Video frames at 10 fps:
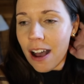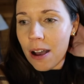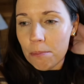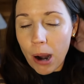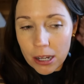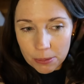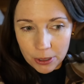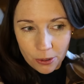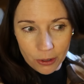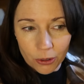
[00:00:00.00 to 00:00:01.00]
um, possibly
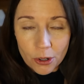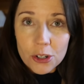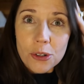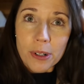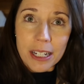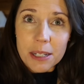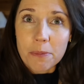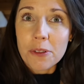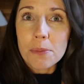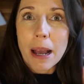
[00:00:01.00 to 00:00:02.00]
go to the grocery store, get some
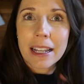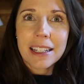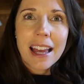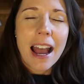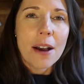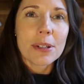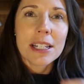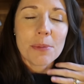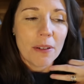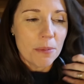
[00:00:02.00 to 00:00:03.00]
food back in the house
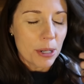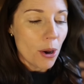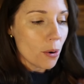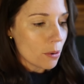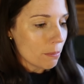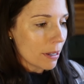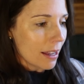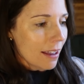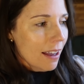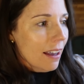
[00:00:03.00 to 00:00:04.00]
since we haven't been home,
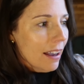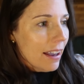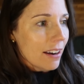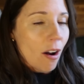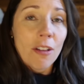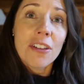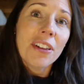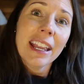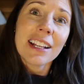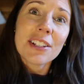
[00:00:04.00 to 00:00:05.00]
and all the
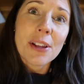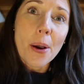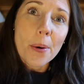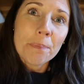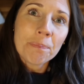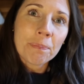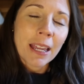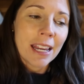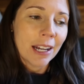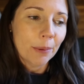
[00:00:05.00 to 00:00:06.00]
things. So
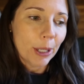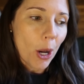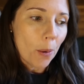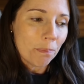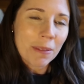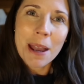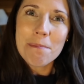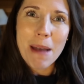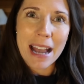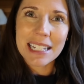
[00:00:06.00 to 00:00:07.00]
here we go,
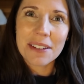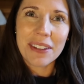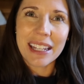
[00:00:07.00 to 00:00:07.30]
back to